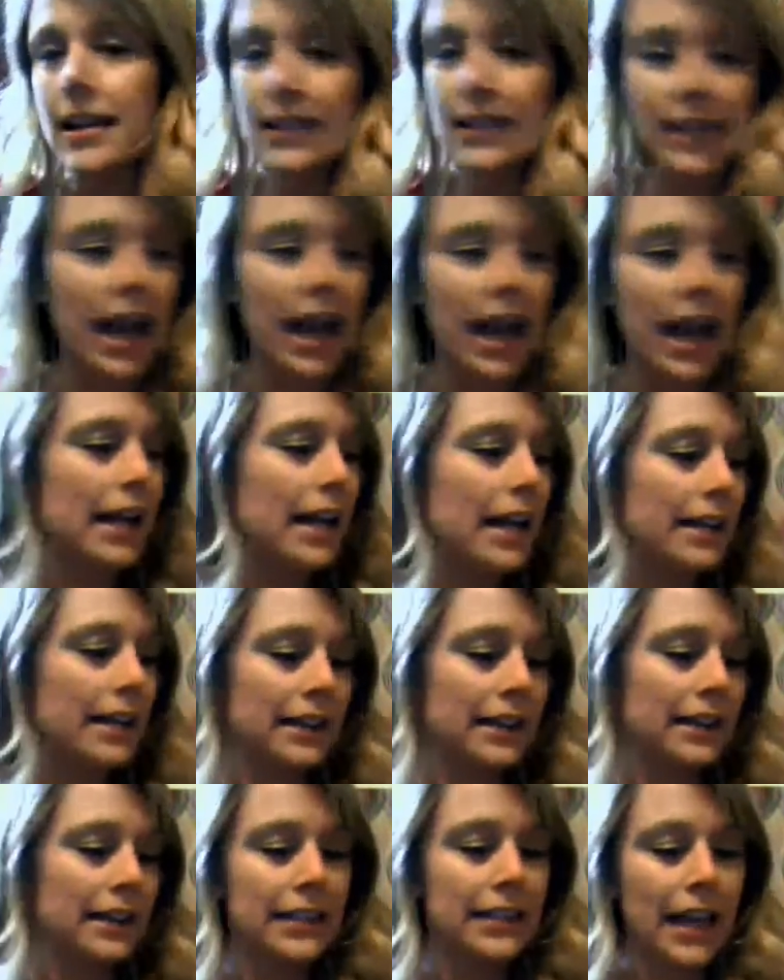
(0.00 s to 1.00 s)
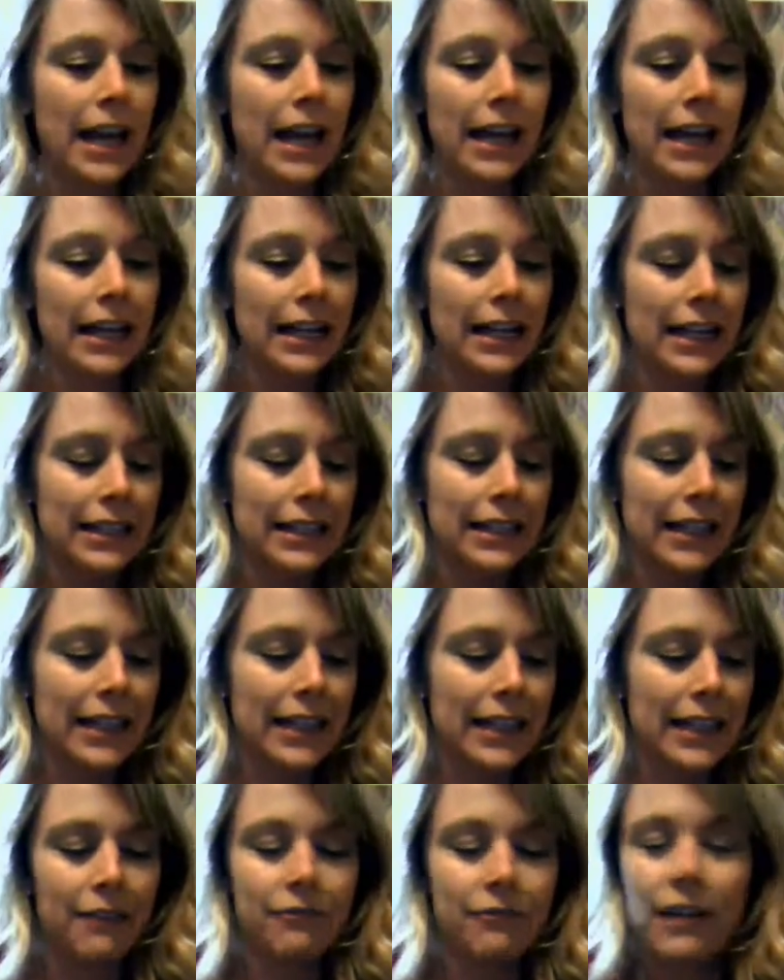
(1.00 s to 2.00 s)
It's cotton on the inside. It's
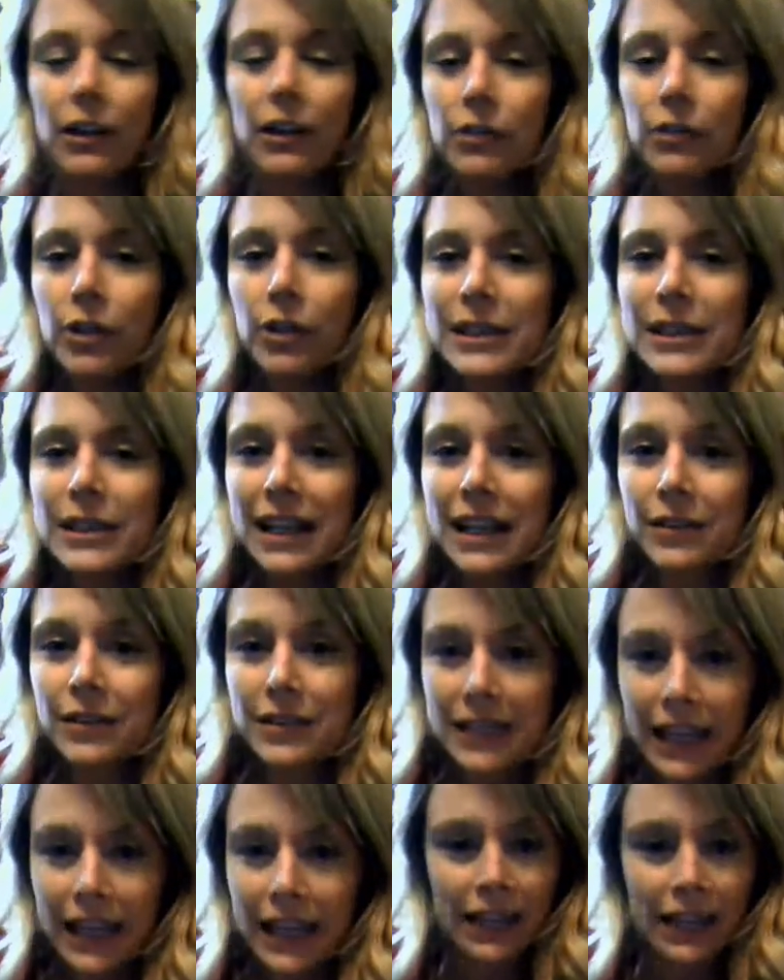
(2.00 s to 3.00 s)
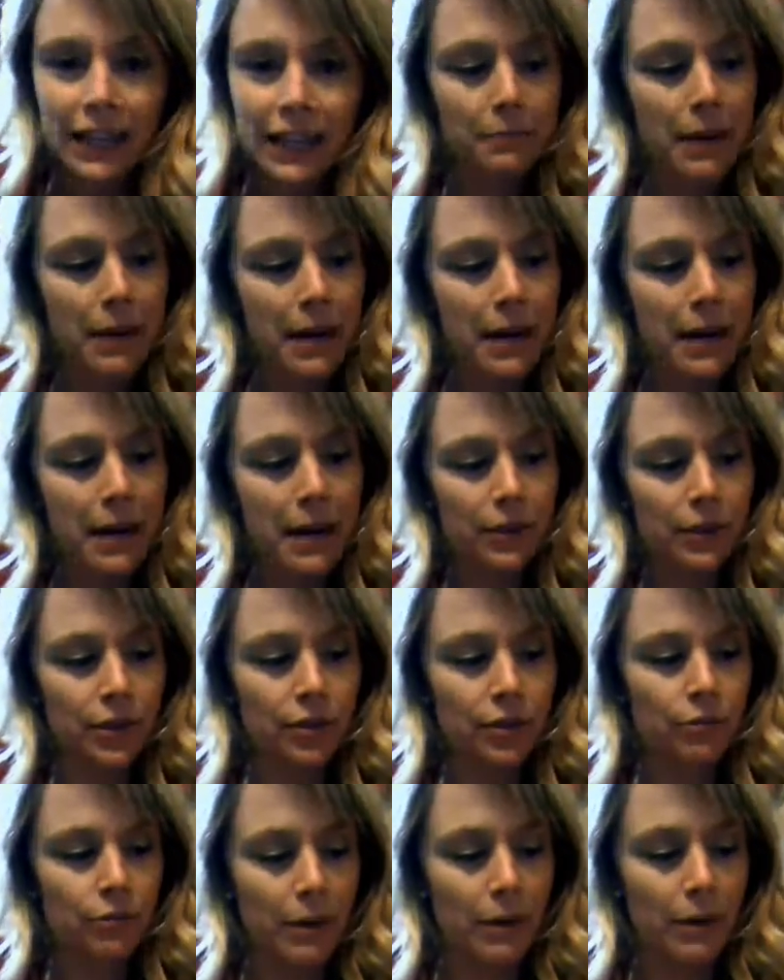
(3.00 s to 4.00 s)
got Velcro. It sounds like
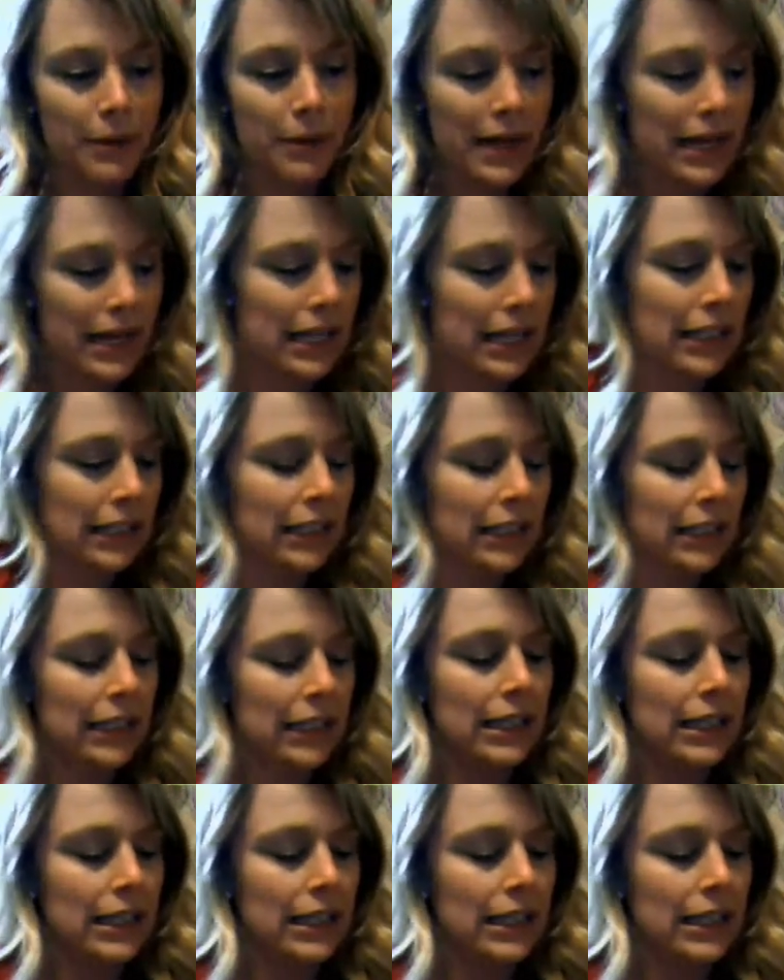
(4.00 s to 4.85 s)
paper ripping.